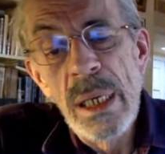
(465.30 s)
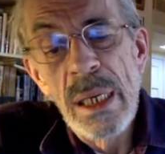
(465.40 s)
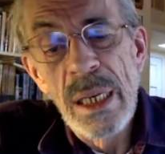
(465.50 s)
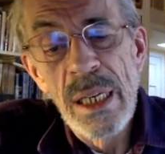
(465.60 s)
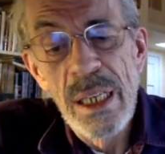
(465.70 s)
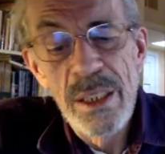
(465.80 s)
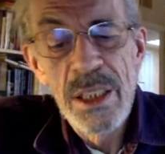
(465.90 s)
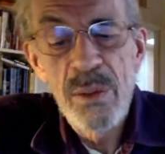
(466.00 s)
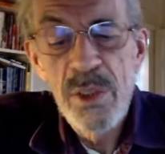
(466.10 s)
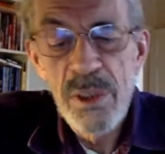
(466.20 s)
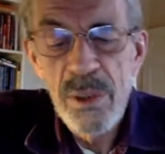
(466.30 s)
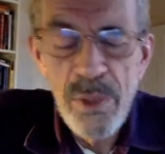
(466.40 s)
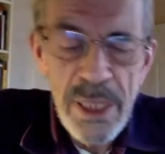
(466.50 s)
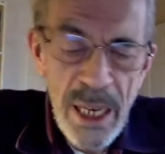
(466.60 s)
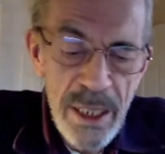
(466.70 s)
This was
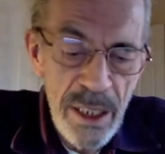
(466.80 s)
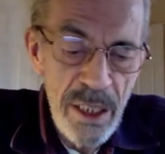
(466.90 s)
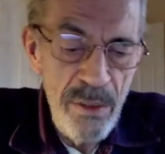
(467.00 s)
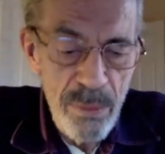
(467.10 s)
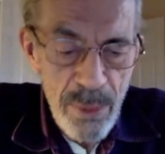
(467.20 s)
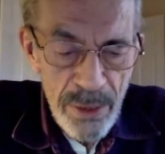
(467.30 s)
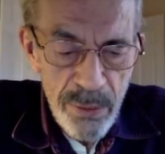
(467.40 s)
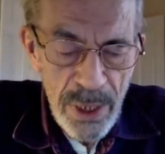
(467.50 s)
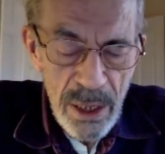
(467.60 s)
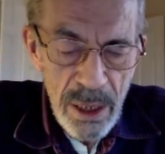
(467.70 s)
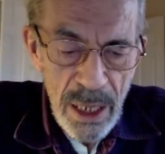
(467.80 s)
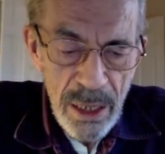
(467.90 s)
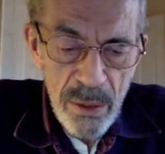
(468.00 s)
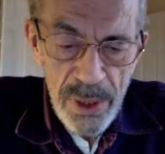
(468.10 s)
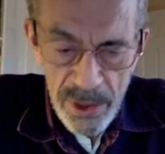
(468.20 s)
the idea of my friend
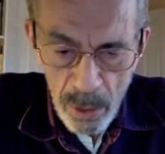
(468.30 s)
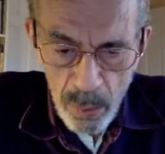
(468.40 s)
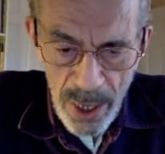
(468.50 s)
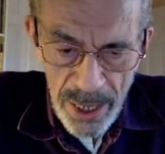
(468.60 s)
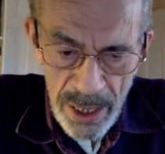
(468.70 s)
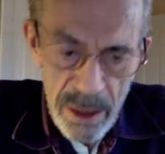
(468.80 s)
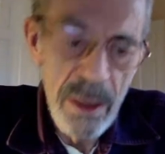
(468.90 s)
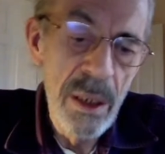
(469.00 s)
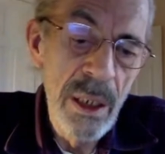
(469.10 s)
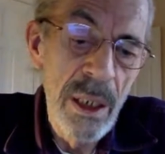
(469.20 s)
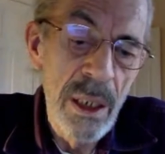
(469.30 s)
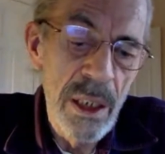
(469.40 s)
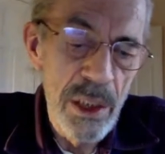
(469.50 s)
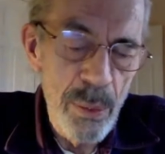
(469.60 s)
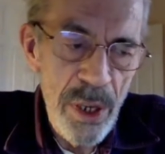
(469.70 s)
Chris O'Brien,
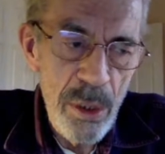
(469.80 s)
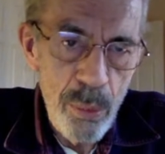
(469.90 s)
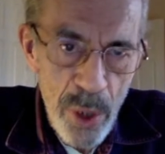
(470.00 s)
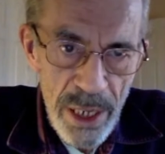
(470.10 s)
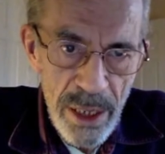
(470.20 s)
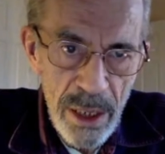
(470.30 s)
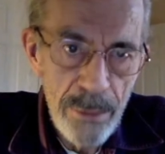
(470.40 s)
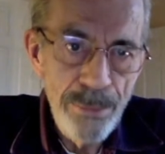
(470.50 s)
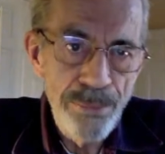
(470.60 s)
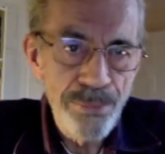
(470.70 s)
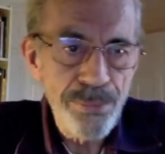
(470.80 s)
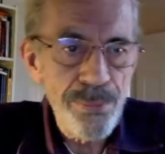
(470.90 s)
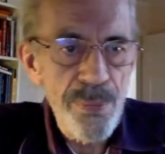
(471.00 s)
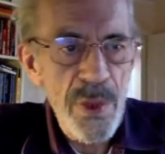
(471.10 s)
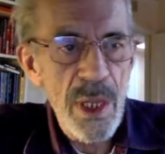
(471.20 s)
his brother Brendan,
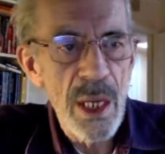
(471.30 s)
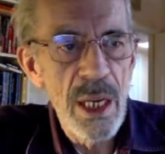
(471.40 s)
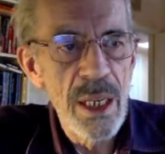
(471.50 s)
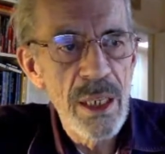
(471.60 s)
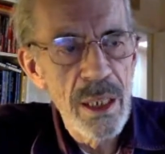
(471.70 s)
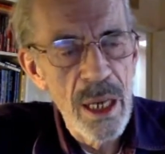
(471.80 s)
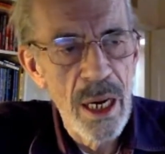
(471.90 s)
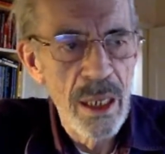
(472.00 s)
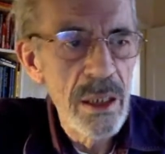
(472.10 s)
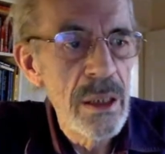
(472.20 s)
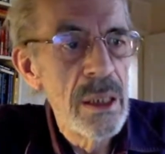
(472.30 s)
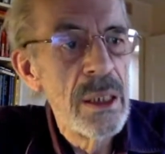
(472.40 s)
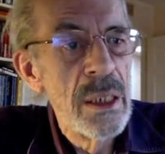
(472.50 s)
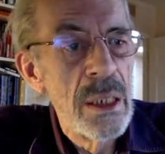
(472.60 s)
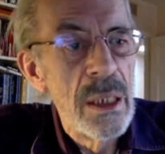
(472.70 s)
and
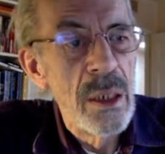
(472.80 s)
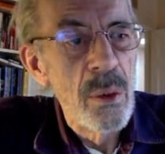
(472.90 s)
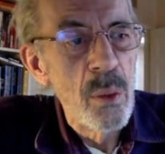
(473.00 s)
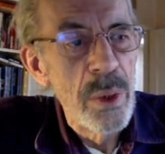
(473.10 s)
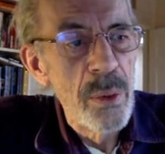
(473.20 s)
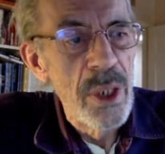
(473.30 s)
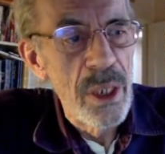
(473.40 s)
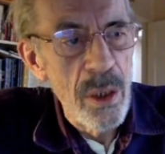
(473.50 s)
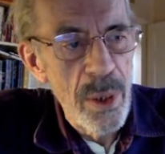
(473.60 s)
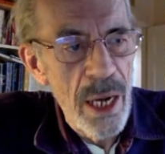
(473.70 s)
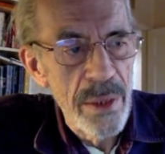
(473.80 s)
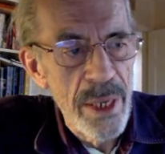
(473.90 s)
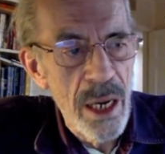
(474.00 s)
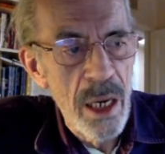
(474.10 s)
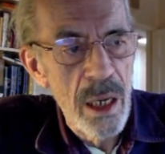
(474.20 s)
we were going to go down
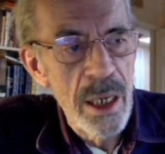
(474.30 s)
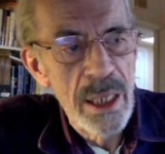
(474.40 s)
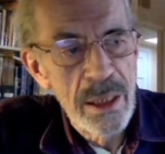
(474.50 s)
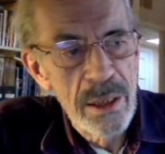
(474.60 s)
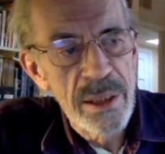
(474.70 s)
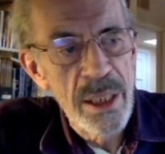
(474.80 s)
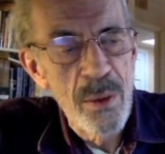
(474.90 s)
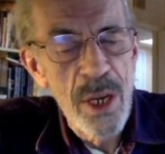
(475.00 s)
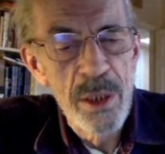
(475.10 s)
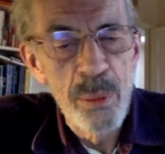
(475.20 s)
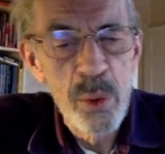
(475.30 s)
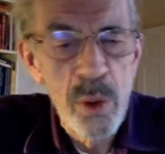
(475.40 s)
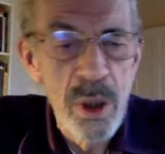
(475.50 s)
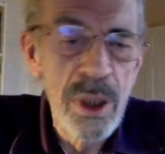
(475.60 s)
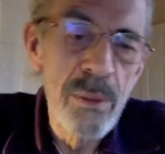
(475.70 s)
there and sit around the
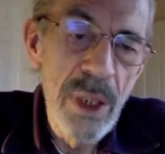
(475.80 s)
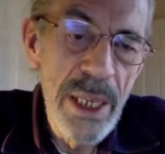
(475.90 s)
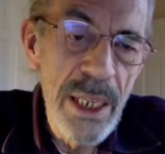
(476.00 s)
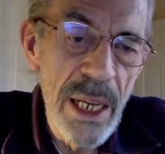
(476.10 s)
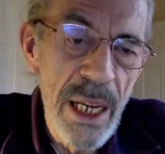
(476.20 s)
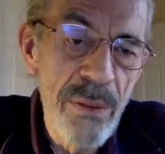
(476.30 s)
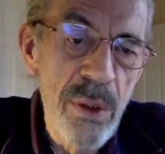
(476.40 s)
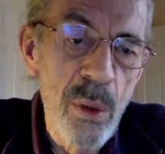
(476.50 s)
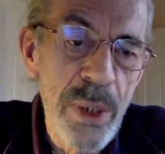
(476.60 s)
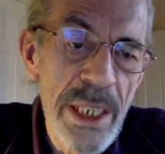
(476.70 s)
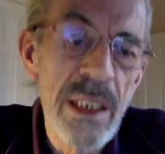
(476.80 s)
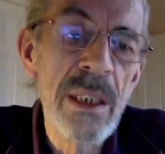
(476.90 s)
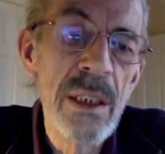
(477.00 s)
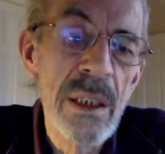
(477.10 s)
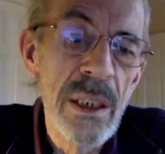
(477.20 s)
pool at Palenque for a week
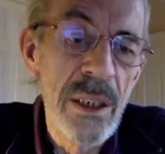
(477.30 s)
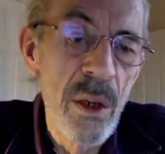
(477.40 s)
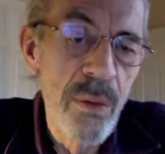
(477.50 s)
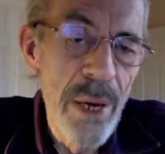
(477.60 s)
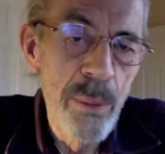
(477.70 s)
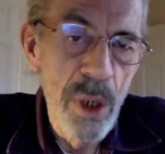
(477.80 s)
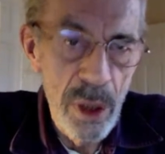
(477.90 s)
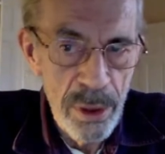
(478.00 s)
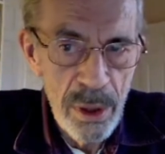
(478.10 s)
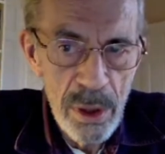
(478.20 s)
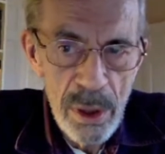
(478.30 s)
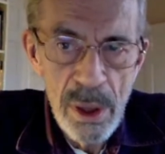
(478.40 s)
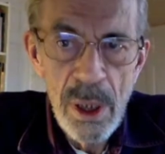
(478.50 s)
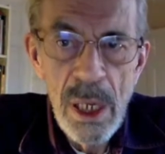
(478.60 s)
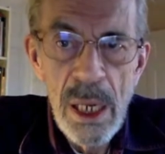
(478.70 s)
in November.
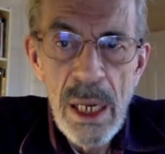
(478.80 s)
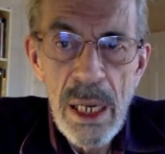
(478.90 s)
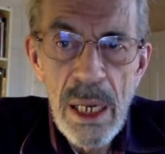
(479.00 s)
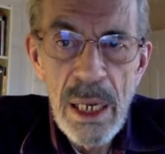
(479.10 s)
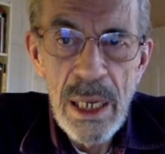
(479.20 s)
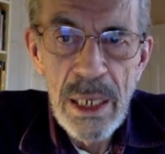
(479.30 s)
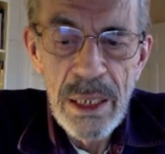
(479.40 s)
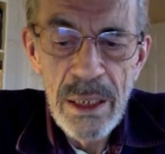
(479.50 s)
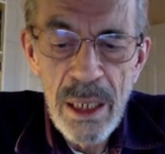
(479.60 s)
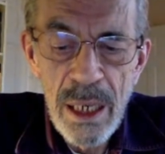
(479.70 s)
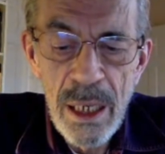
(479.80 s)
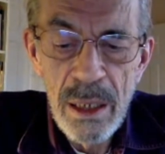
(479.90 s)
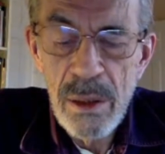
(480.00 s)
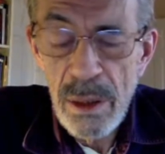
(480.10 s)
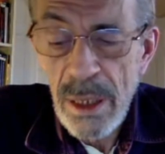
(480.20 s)
And
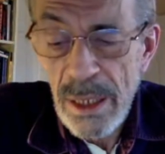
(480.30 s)
I